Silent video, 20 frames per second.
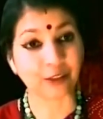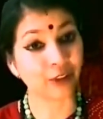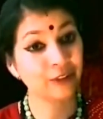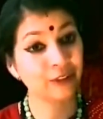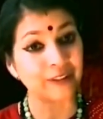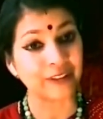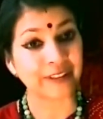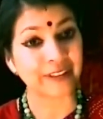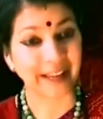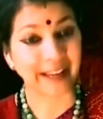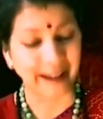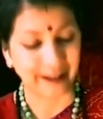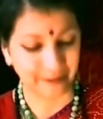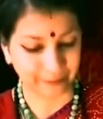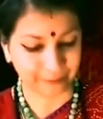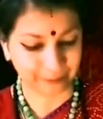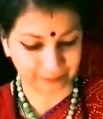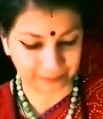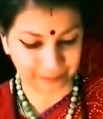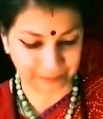children they
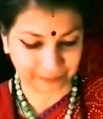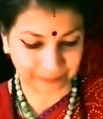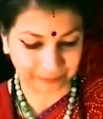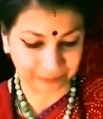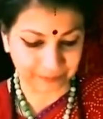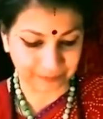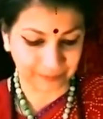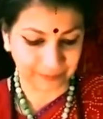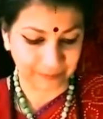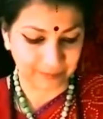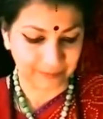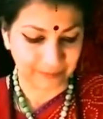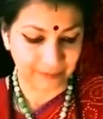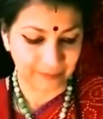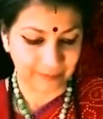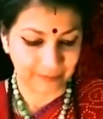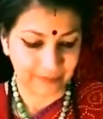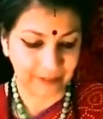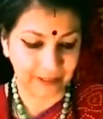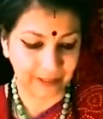have.
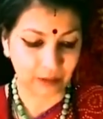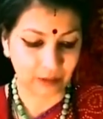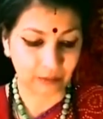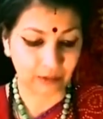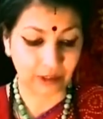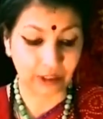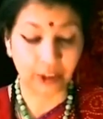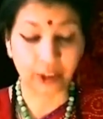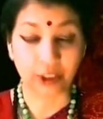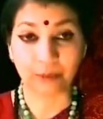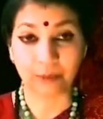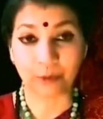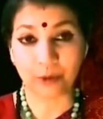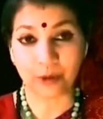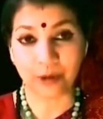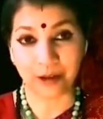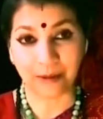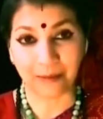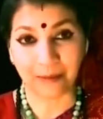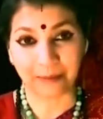Now,
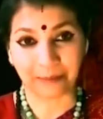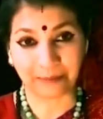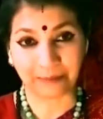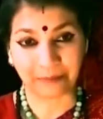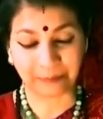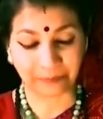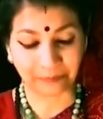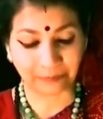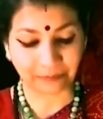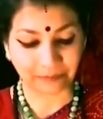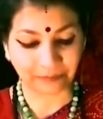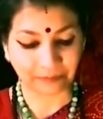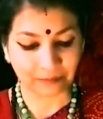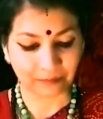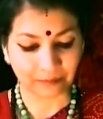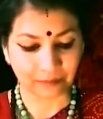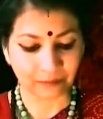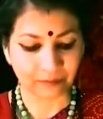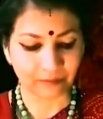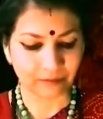Dashamukha
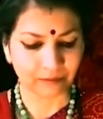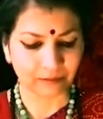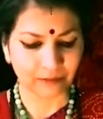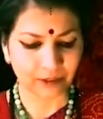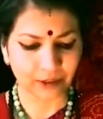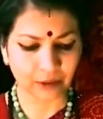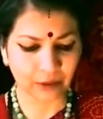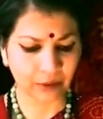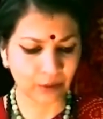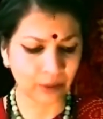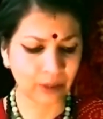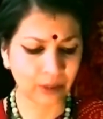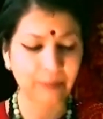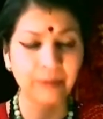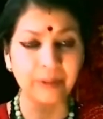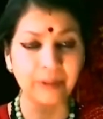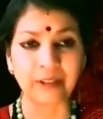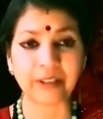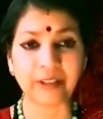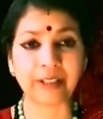grew
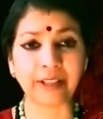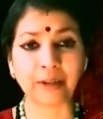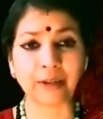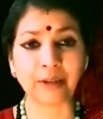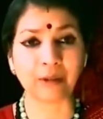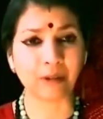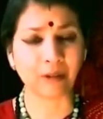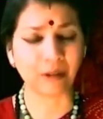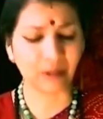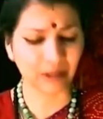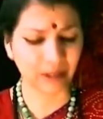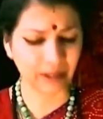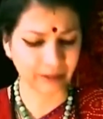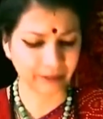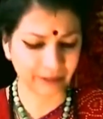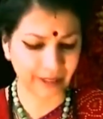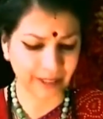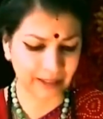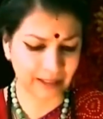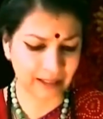up learning all
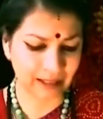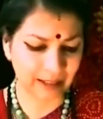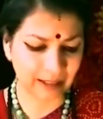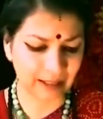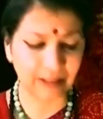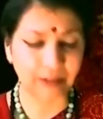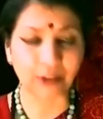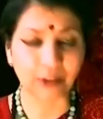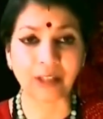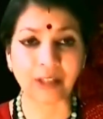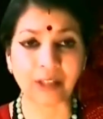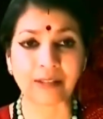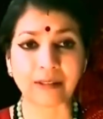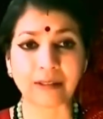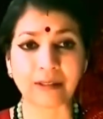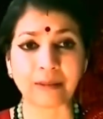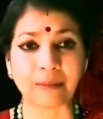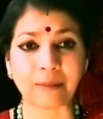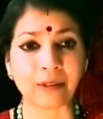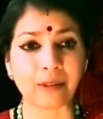the Vedas and
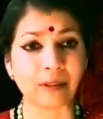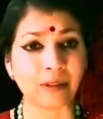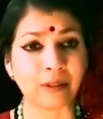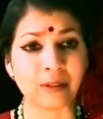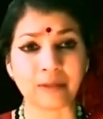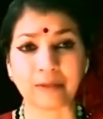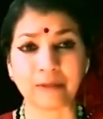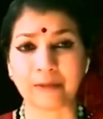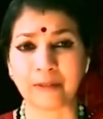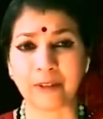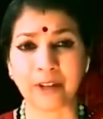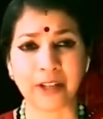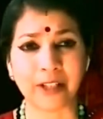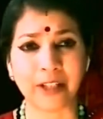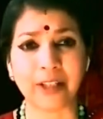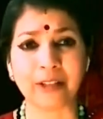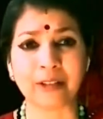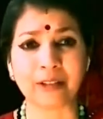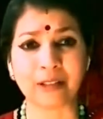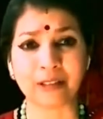Shastrams and was
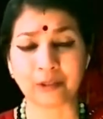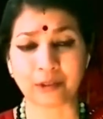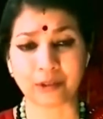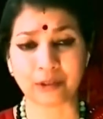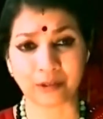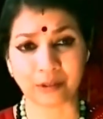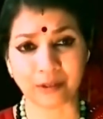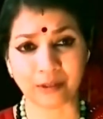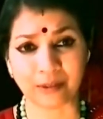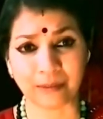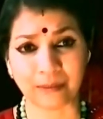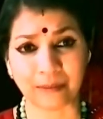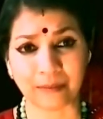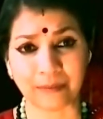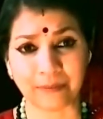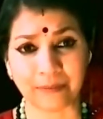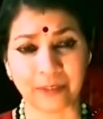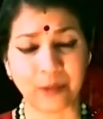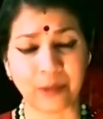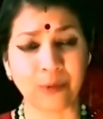very intelligent.
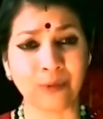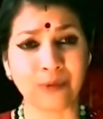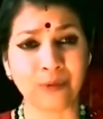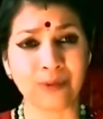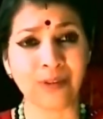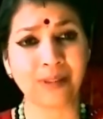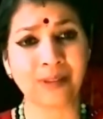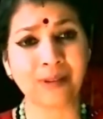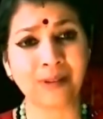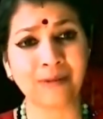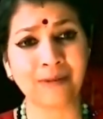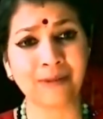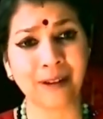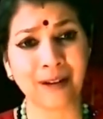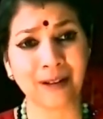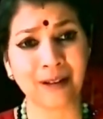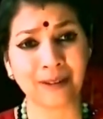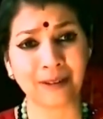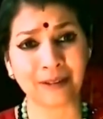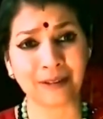Now, who's the
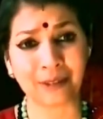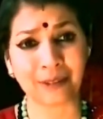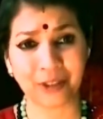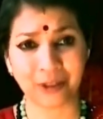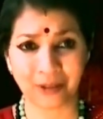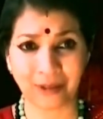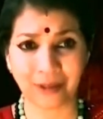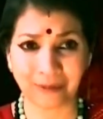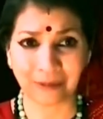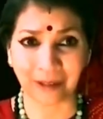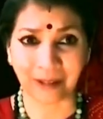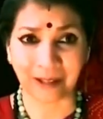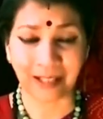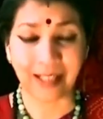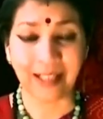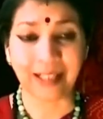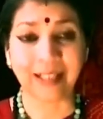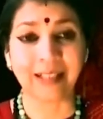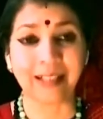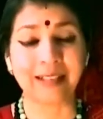father? Vishrava.
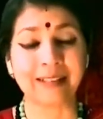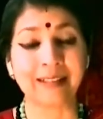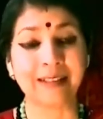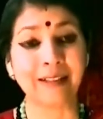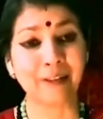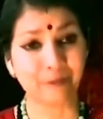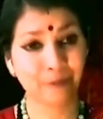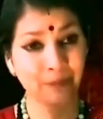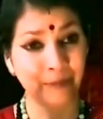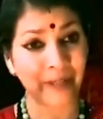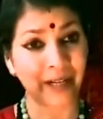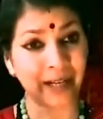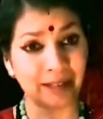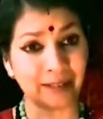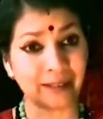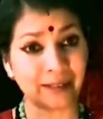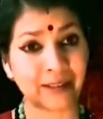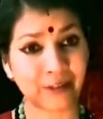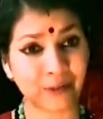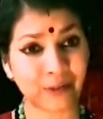They have
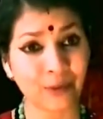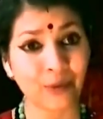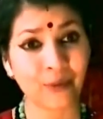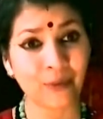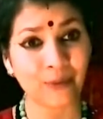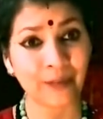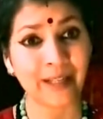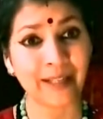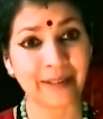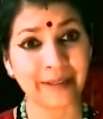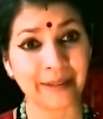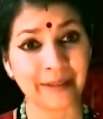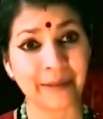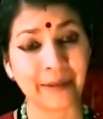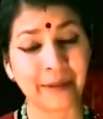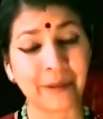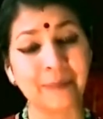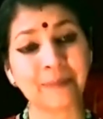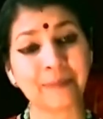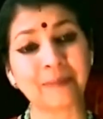planned this so
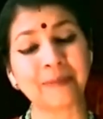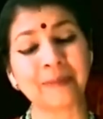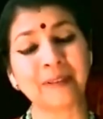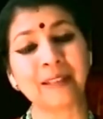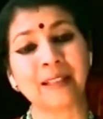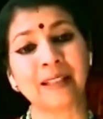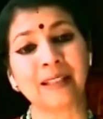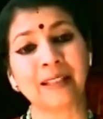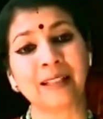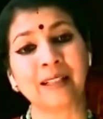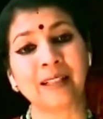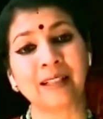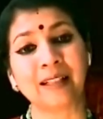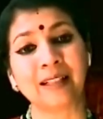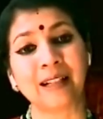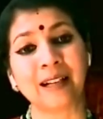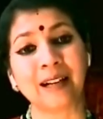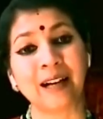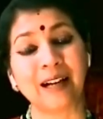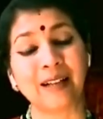well,
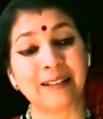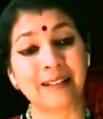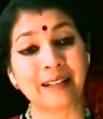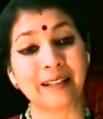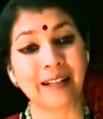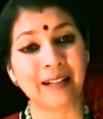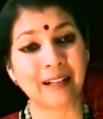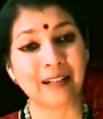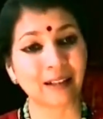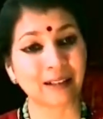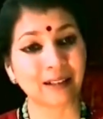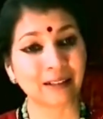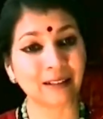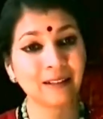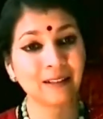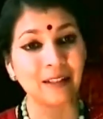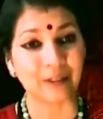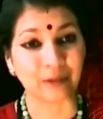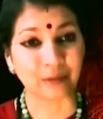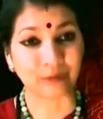Unlike
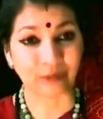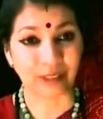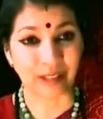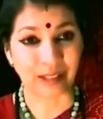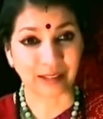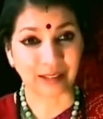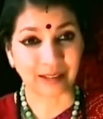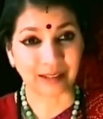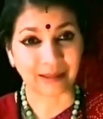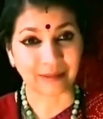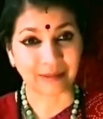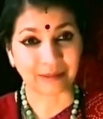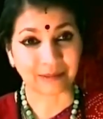other asuras,